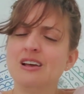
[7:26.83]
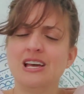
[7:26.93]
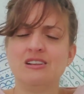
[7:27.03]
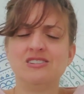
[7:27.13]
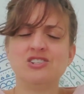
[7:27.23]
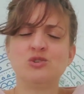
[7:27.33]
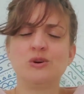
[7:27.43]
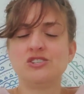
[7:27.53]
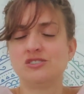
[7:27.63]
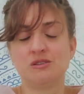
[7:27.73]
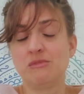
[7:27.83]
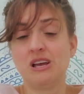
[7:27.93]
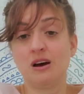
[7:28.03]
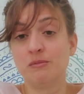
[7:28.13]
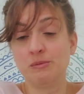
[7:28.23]
in situations that
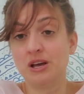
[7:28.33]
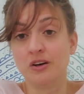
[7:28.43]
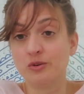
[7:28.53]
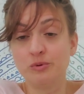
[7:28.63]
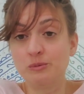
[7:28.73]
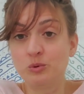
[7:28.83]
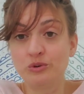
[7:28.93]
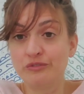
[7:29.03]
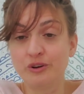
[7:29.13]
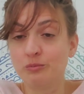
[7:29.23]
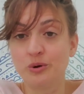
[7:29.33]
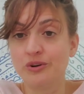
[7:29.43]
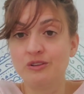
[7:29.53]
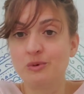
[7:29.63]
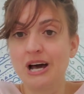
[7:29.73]
may, maybe other people would feel
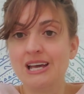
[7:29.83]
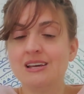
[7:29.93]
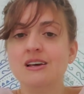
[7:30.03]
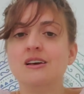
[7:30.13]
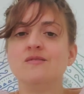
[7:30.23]
burdened by.